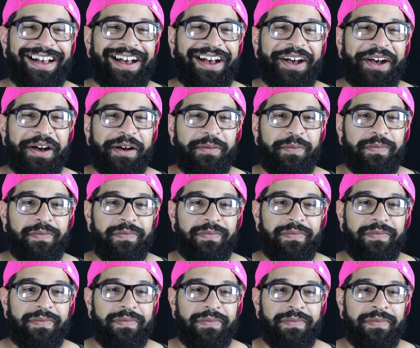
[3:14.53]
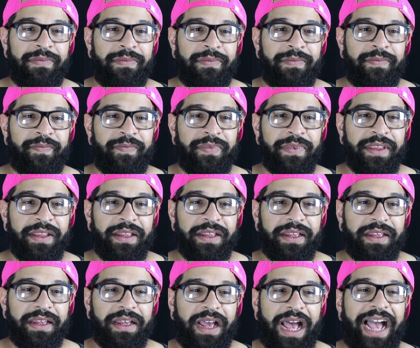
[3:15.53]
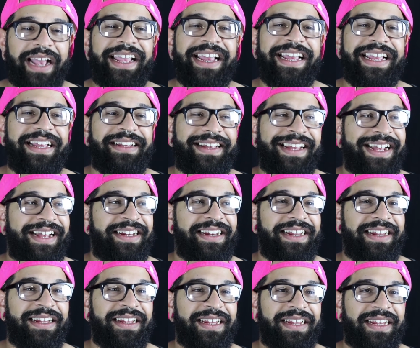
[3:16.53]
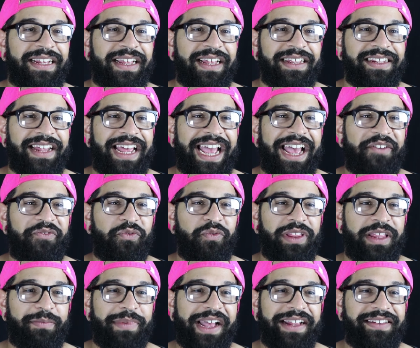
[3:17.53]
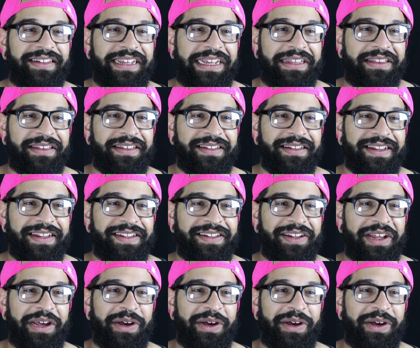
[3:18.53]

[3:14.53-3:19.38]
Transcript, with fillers: um, I can't eat candy because I have really bad teeth. So.